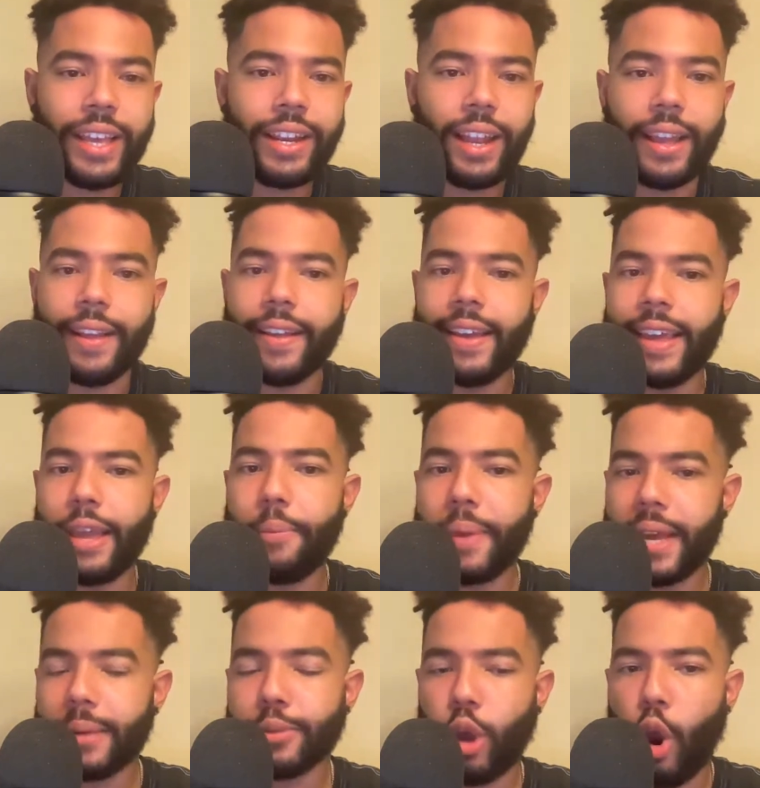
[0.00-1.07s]
Like he
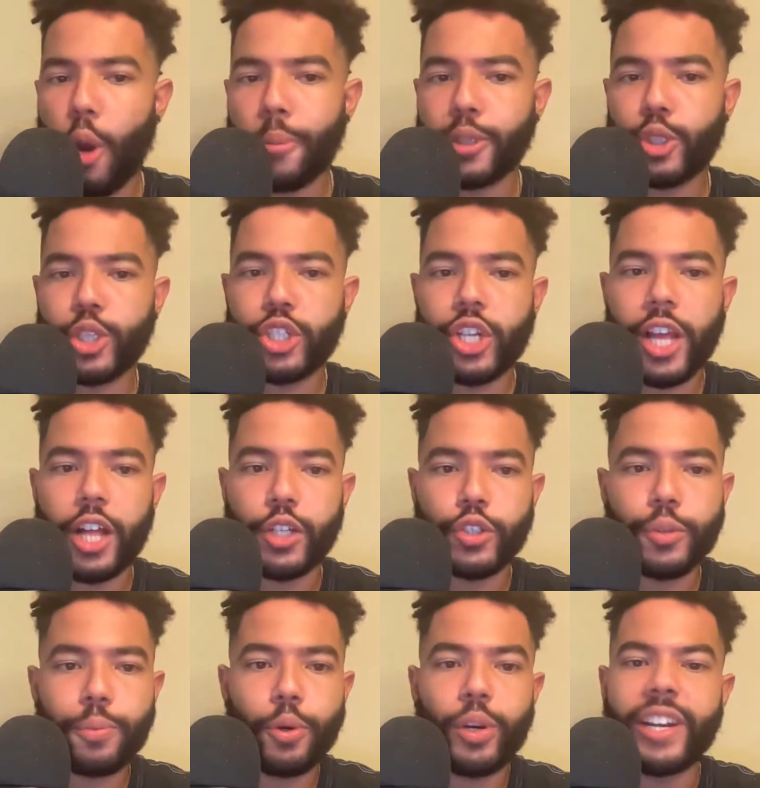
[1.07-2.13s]
becomes arbitration
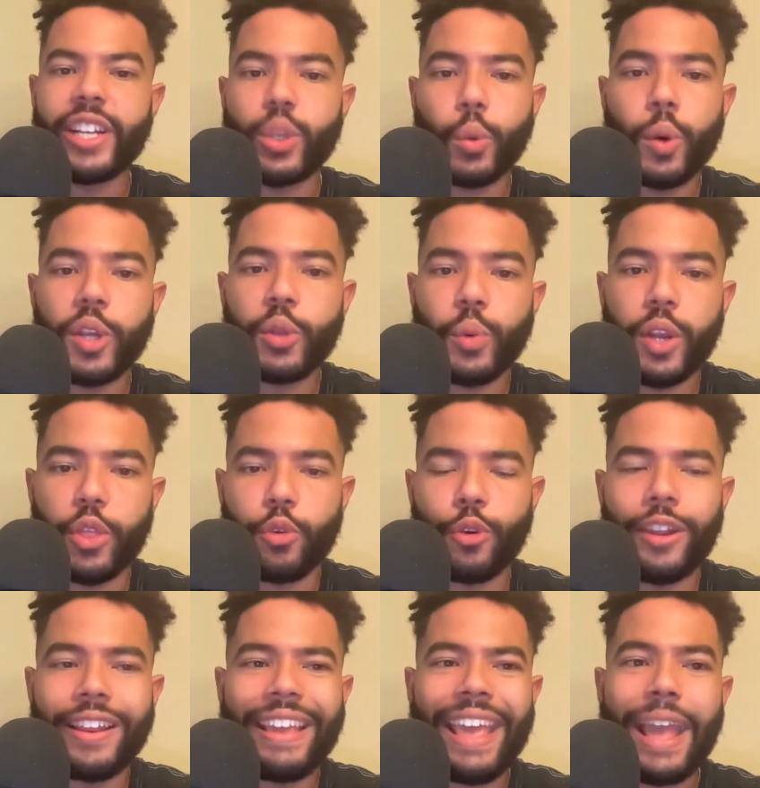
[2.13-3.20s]
eligible in 2023,
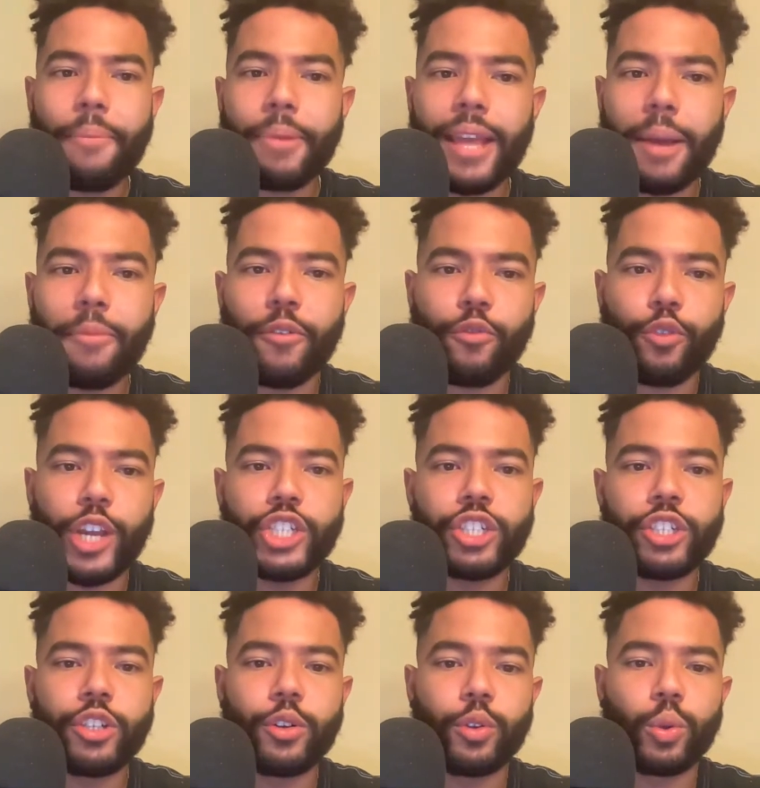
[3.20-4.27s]
can't become a free agent
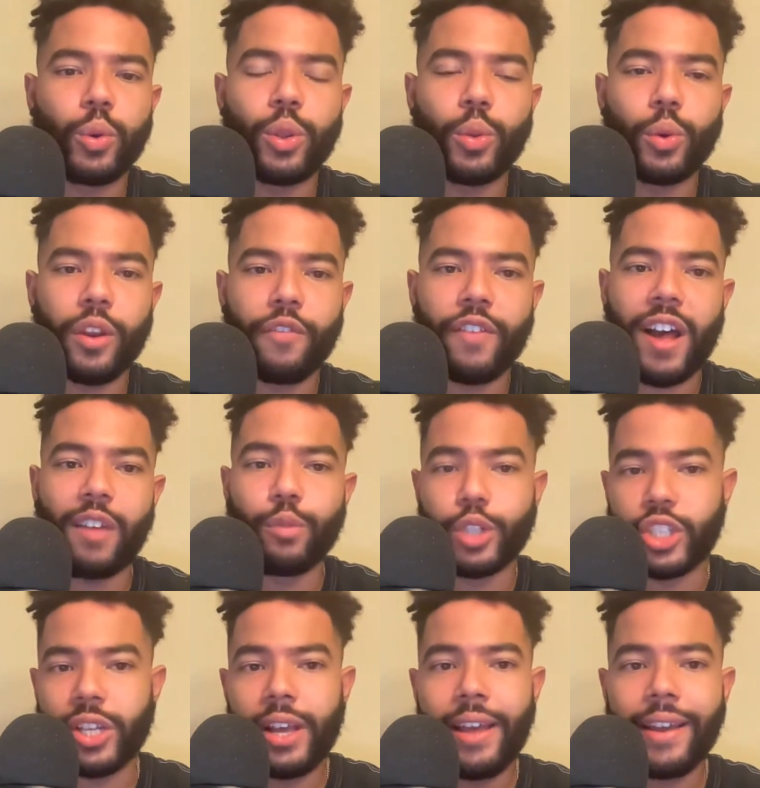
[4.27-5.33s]
until 2025, which
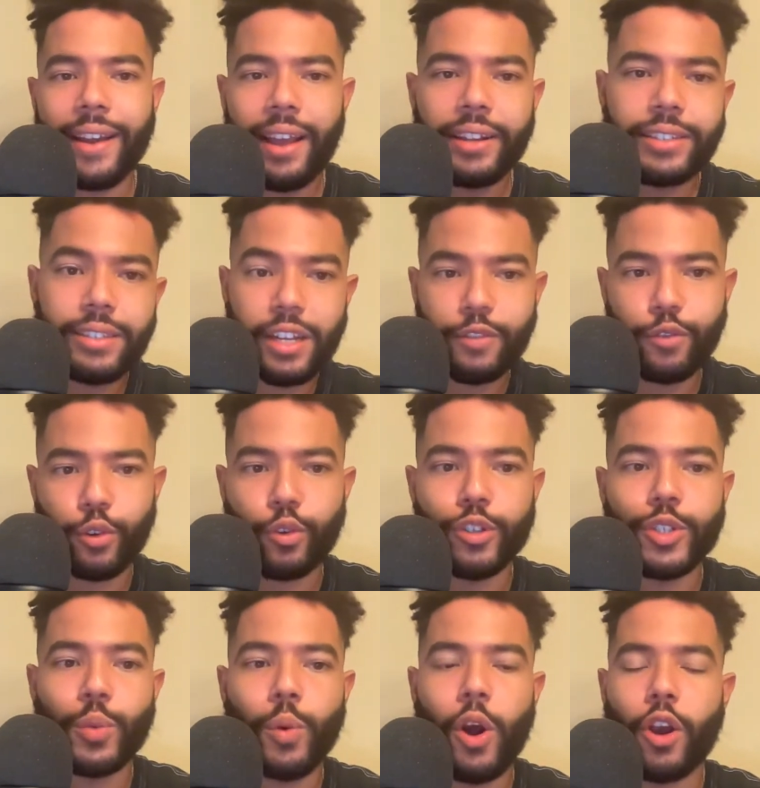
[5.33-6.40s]
kind of sucks for
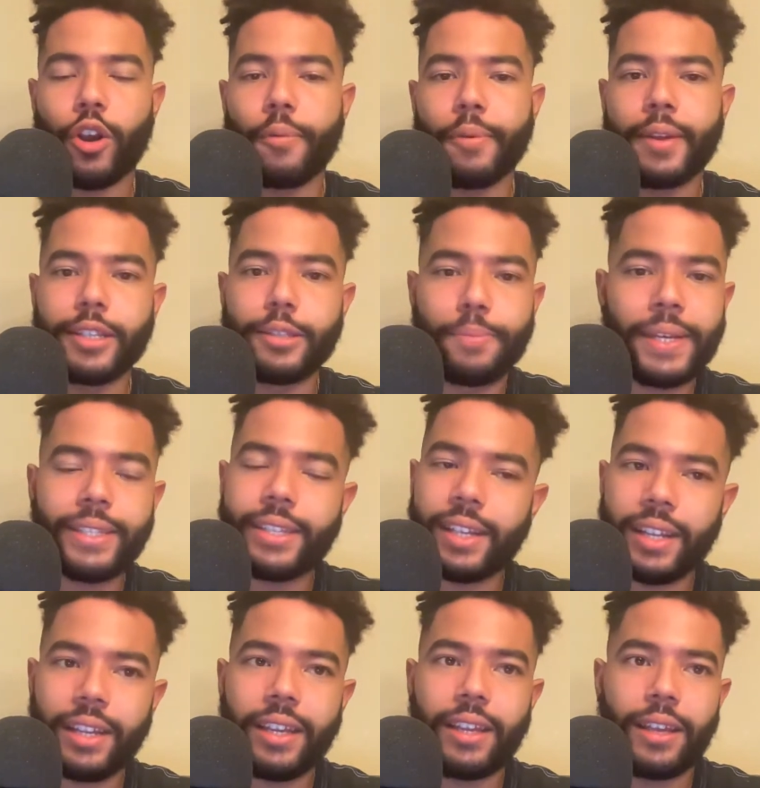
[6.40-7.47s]
Christian Walker because
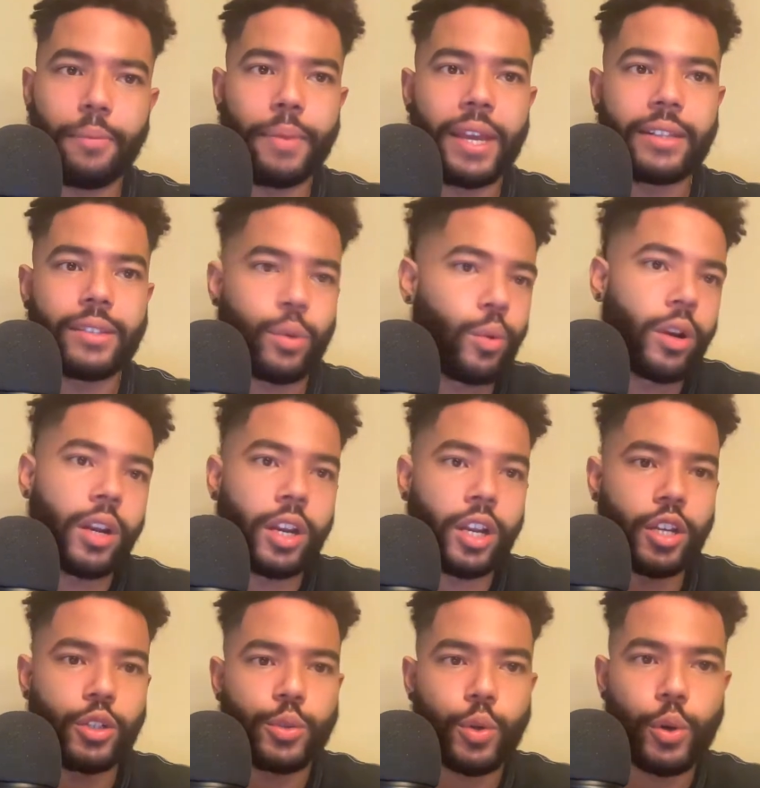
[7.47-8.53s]
basically it means we're going to
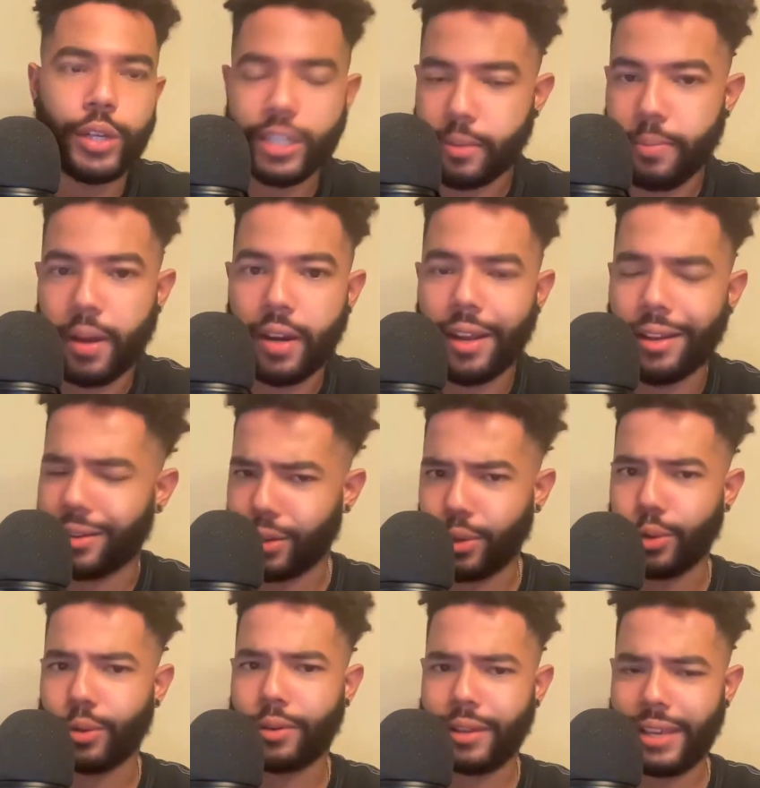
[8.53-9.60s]
control his money
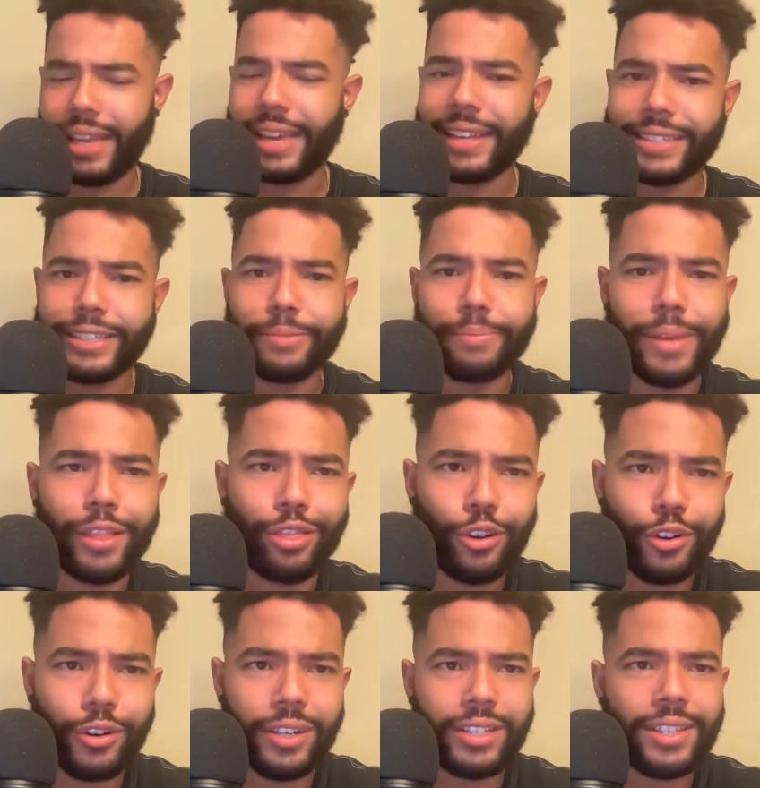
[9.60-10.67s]
until he hits his mid
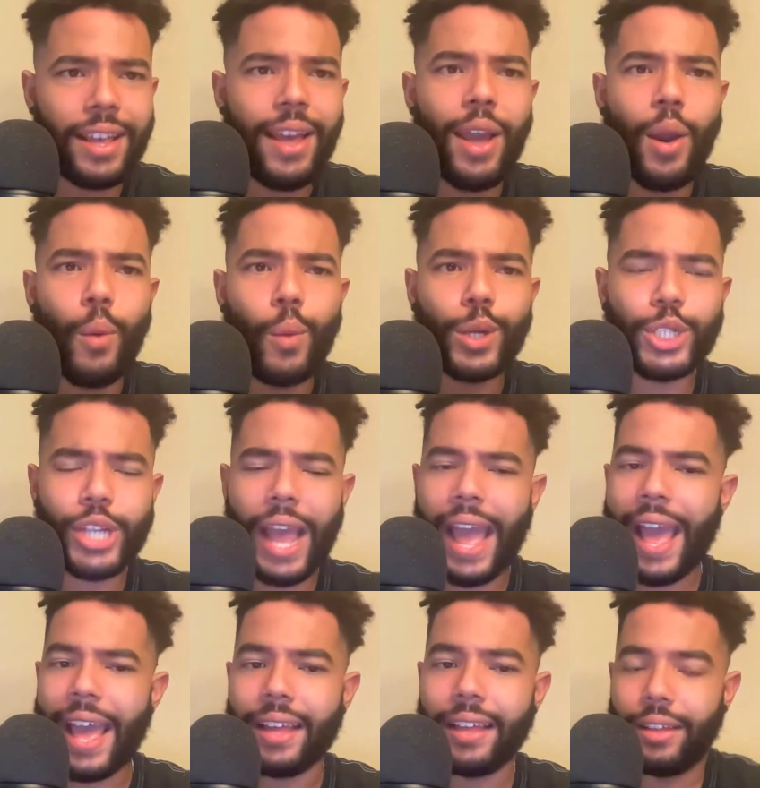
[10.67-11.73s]
30s, which,
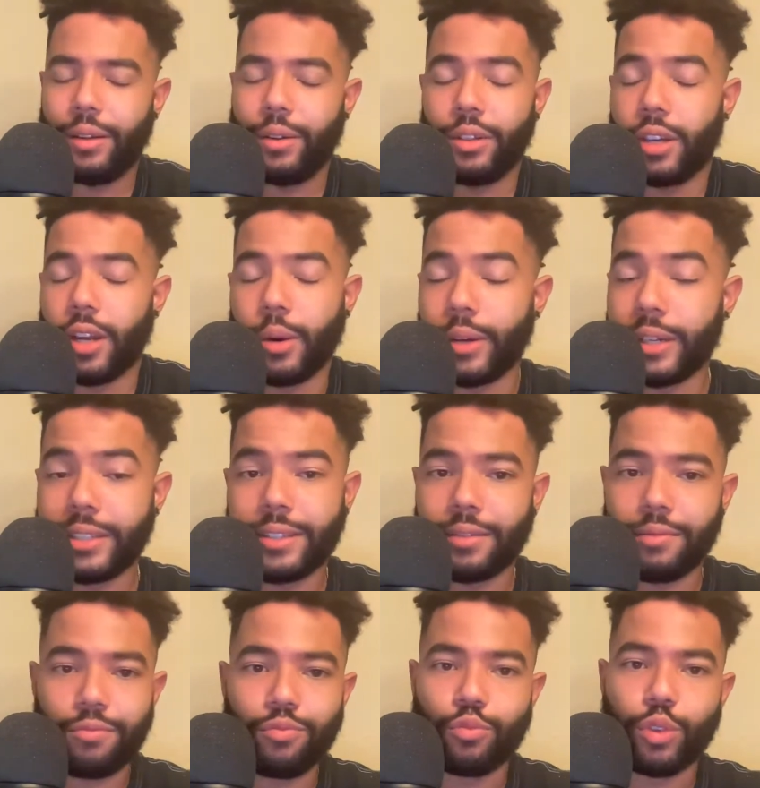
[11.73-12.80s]
uh, you know,
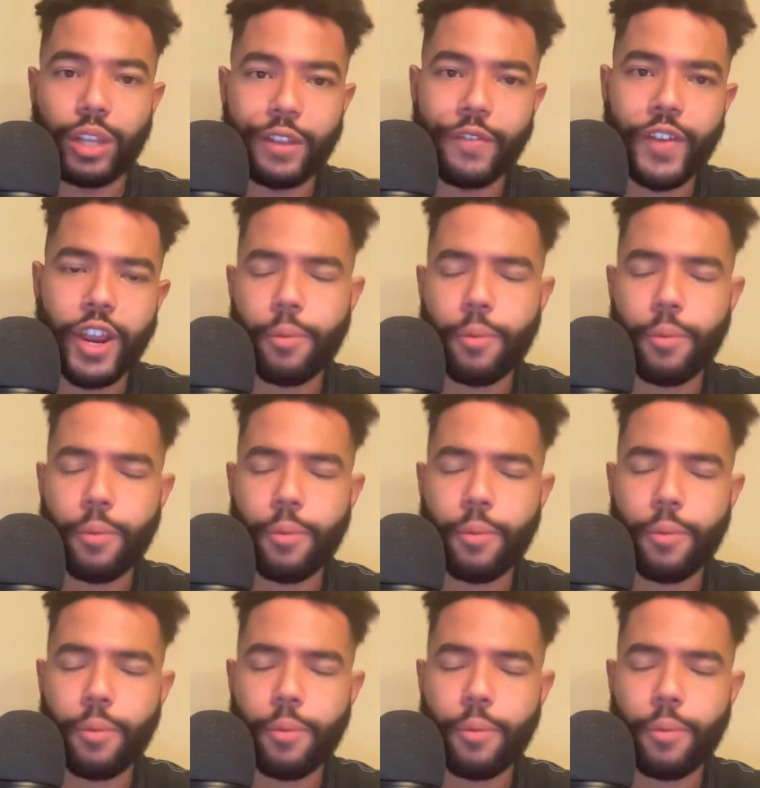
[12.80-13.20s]
isn't really fair.